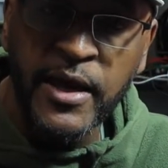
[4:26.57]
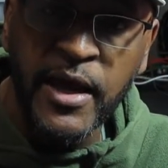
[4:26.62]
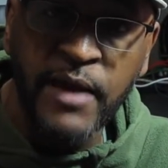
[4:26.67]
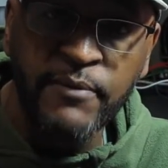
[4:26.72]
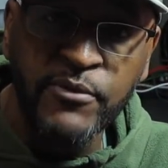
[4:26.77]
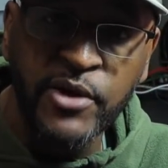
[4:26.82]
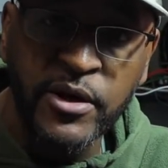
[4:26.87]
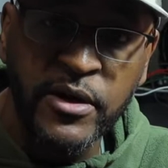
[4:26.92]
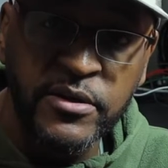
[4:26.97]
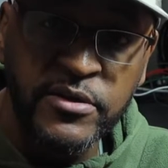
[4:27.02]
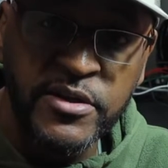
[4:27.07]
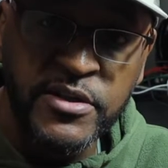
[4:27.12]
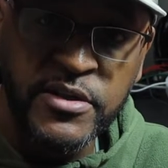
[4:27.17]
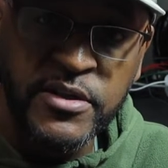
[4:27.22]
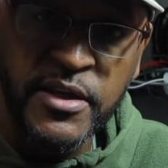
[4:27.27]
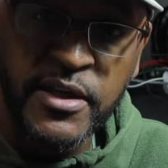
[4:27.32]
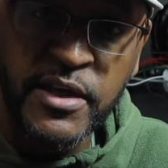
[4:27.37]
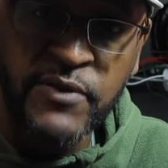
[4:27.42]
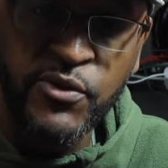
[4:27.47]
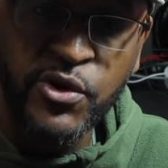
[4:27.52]
I'm going to
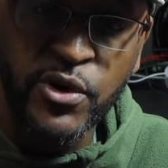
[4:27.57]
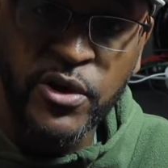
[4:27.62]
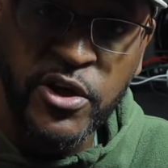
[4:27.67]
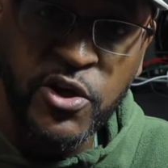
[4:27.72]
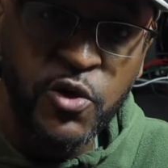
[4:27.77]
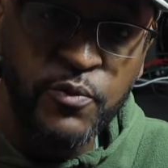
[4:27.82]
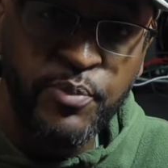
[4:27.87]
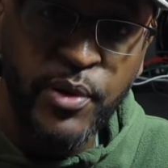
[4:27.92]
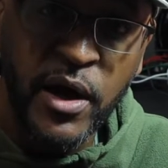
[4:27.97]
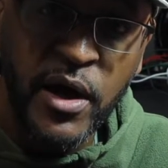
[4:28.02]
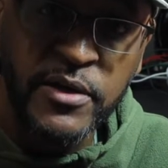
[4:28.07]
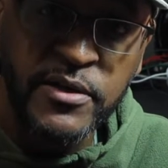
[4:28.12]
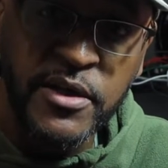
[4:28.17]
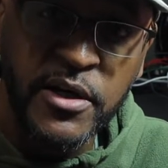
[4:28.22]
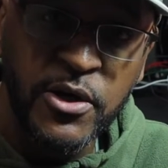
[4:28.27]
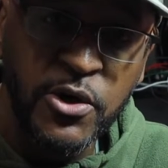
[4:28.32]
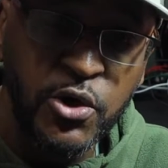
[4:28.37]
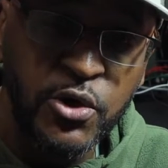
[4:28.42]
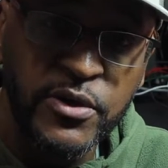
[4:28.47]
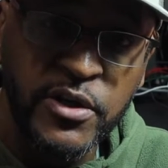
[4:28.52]
just give you a coupon
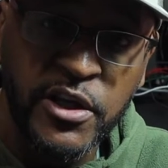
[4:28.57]
code.